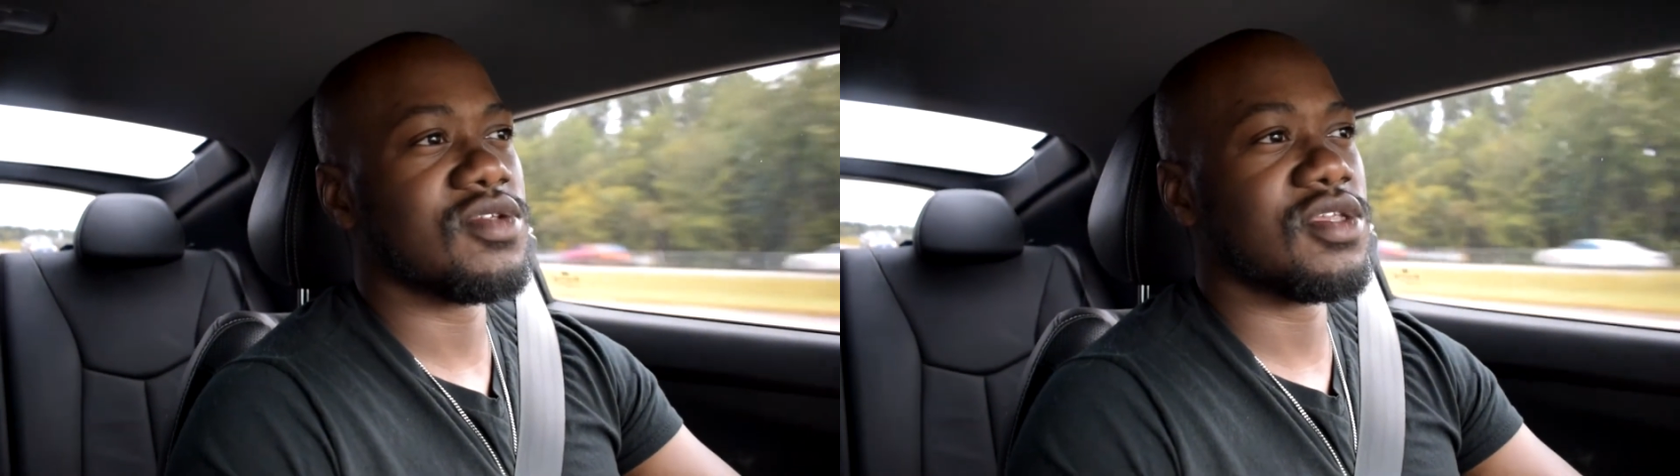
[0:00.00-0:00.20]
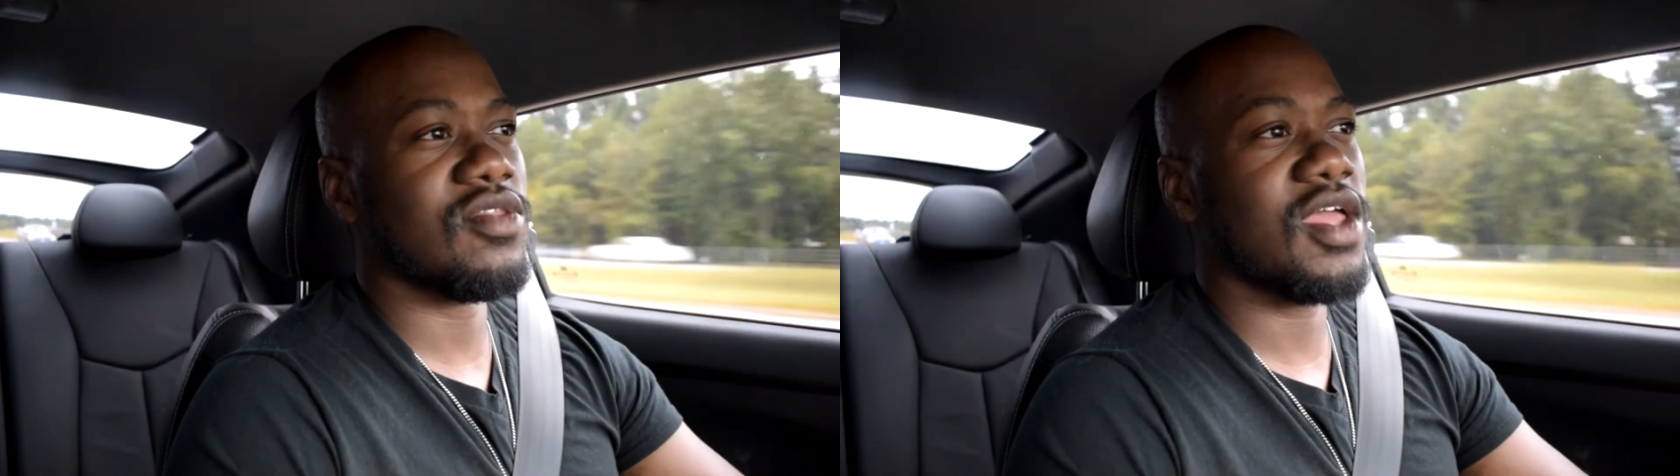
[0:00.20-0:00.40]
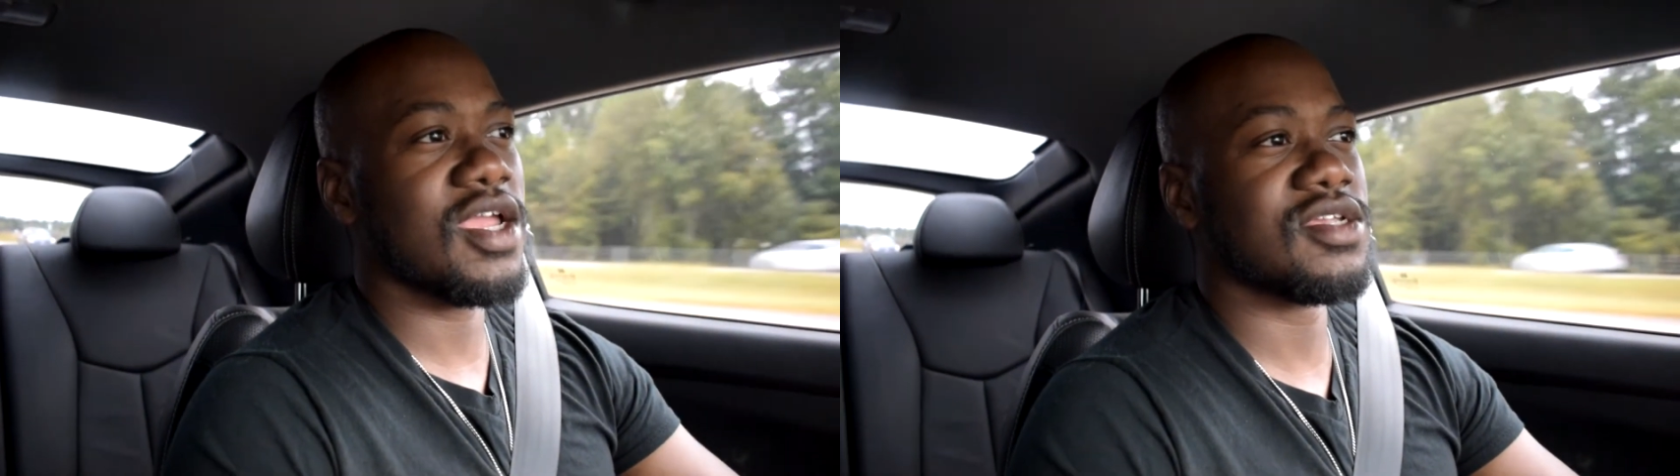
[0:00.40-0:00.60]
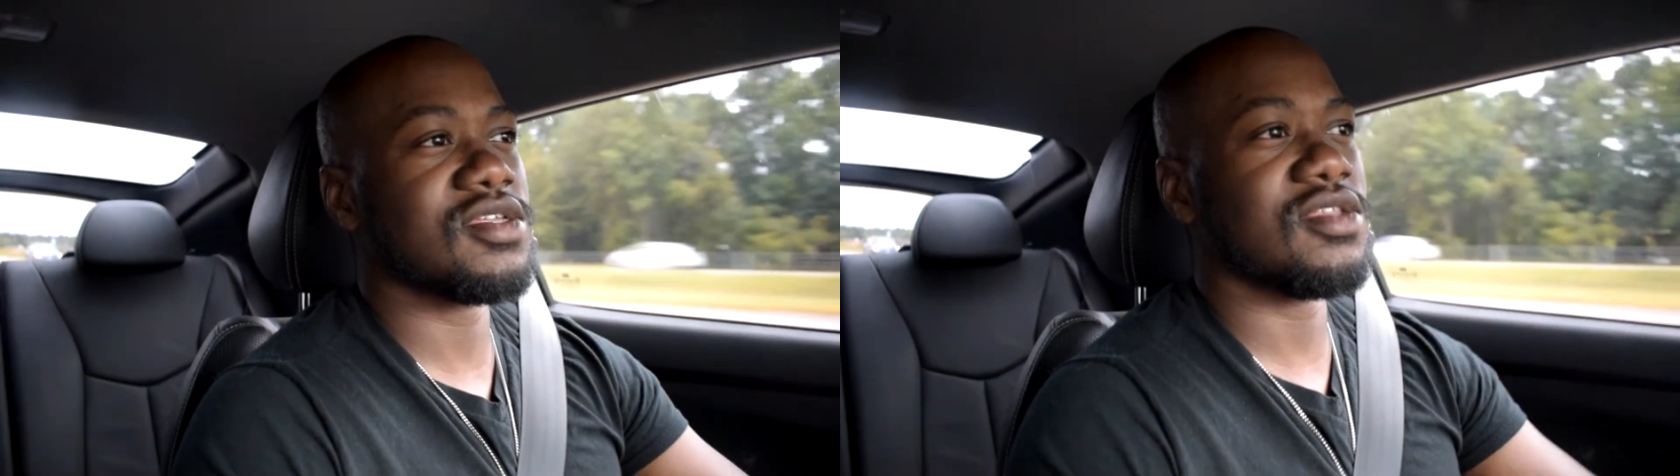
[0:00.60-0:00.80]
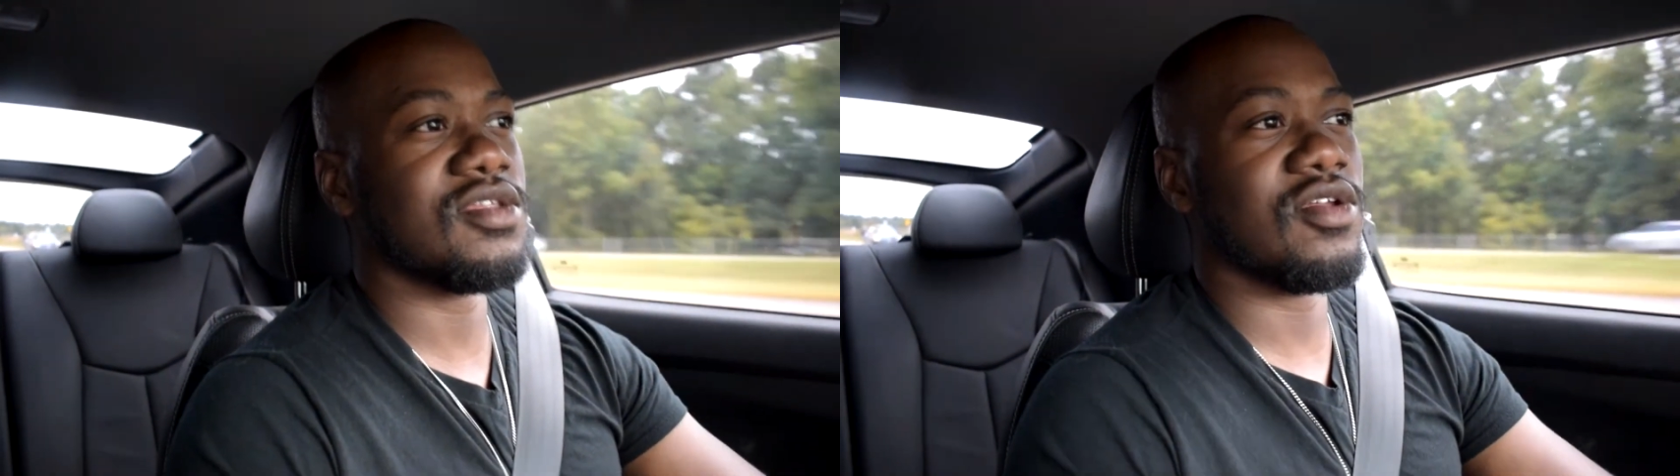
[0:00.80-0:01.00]
So they
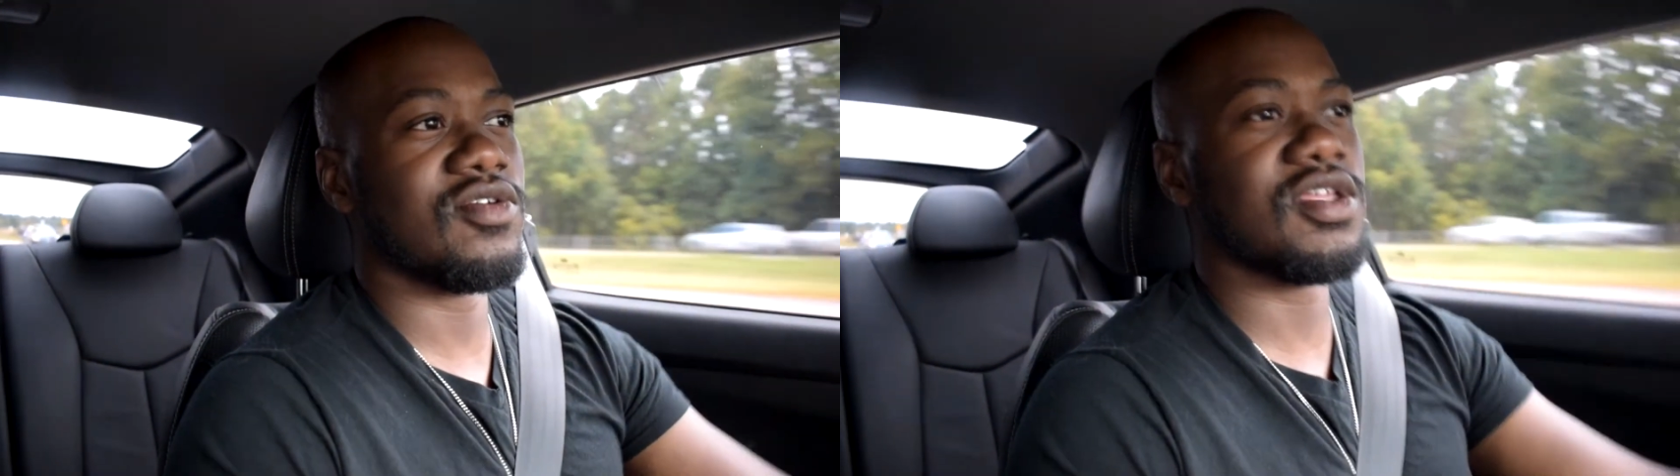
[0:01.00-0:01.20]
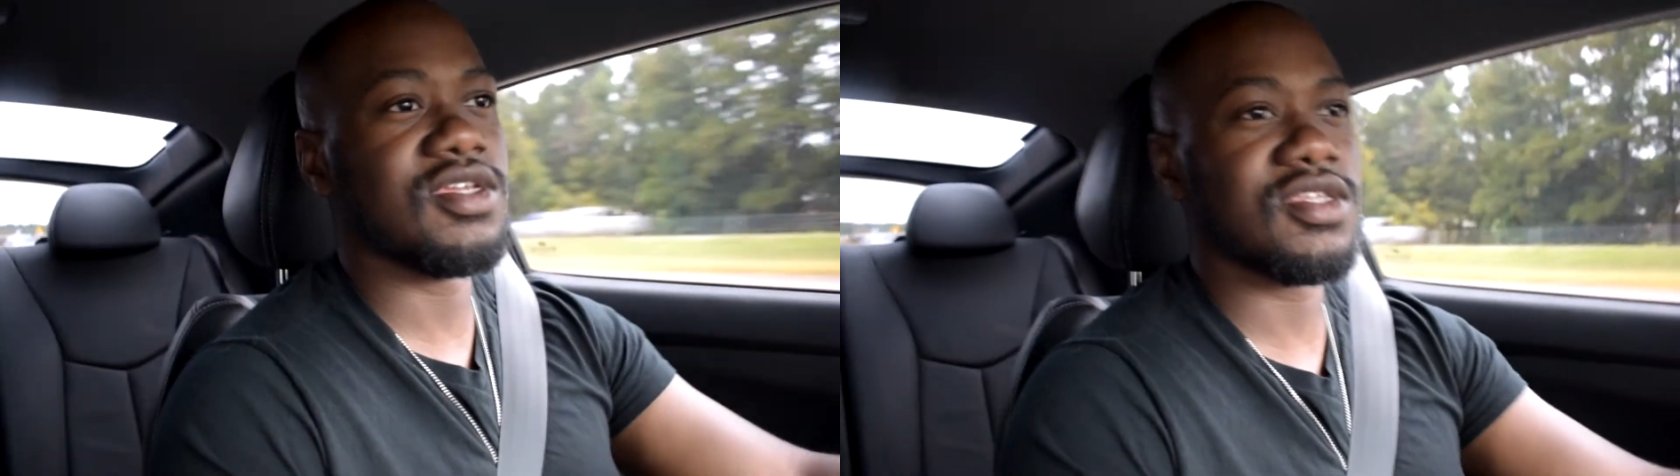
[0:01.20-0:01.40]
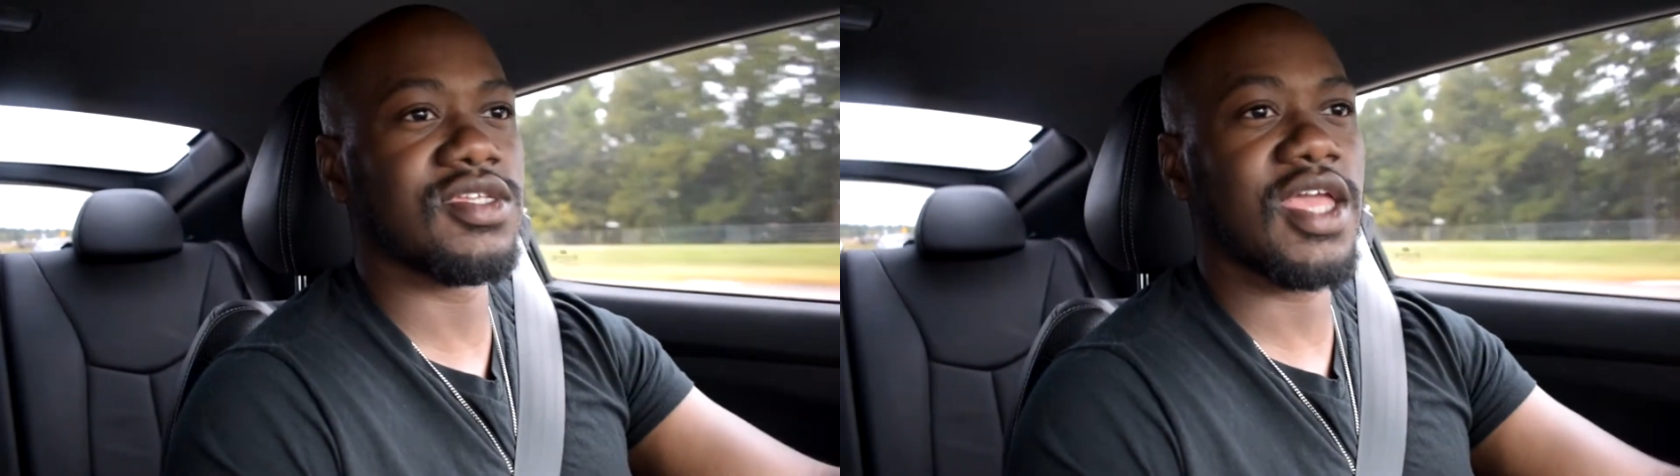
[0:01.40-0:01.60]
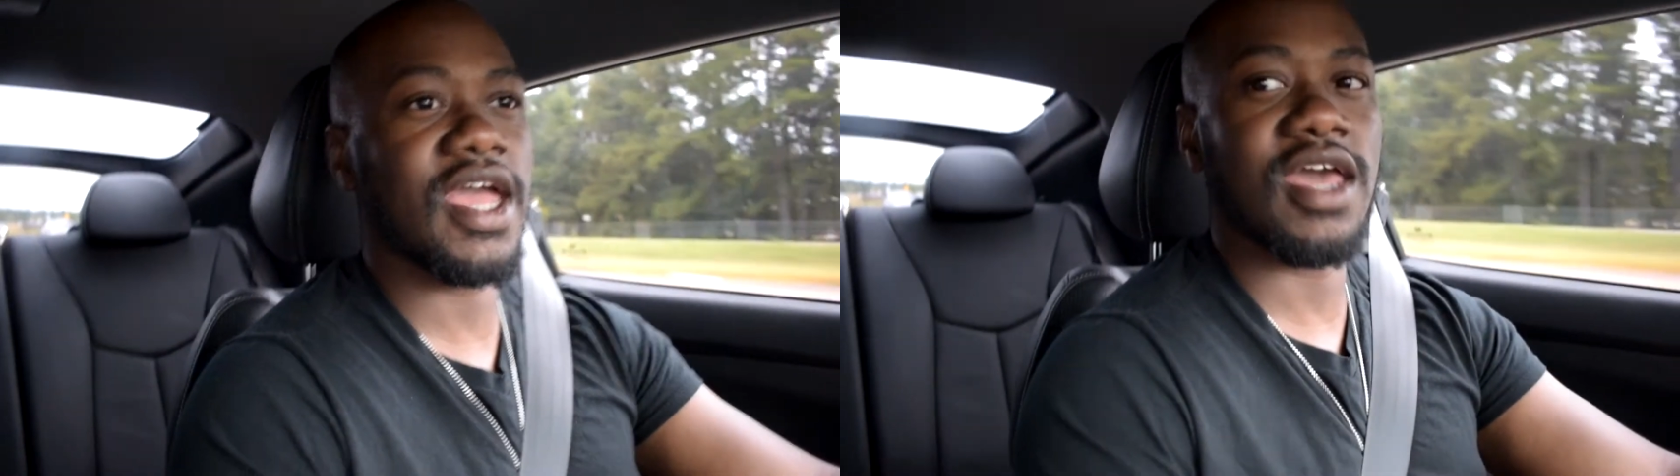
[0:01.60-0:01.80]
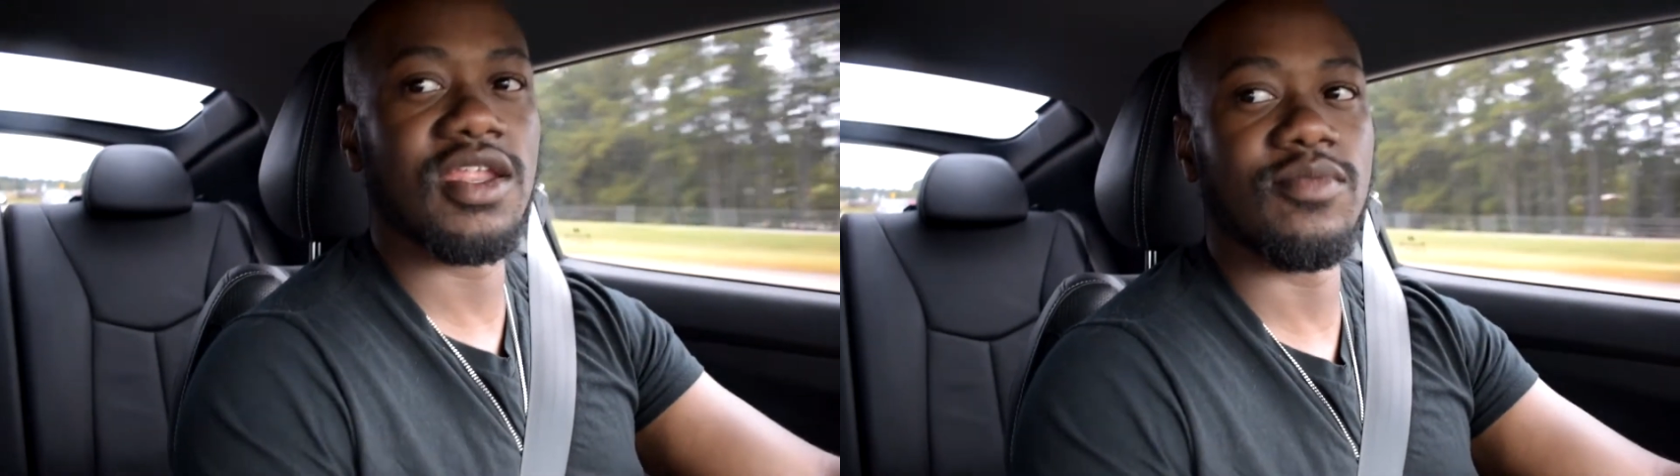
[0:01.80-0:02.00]
actually, teach this guy
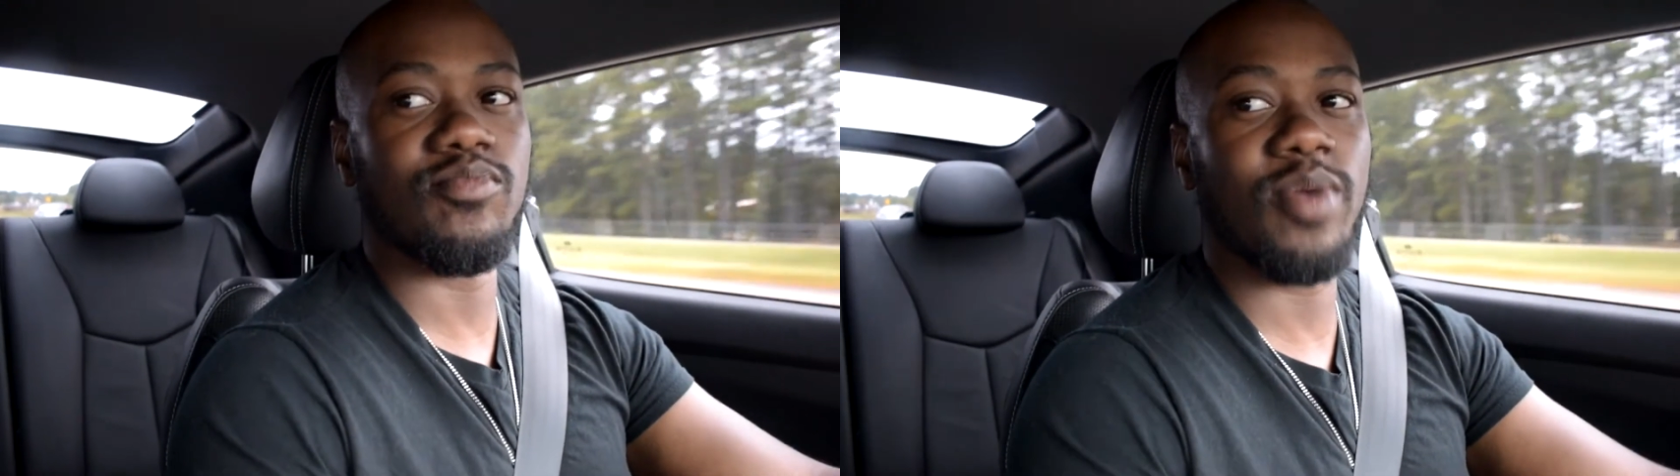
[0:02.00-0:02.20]
how to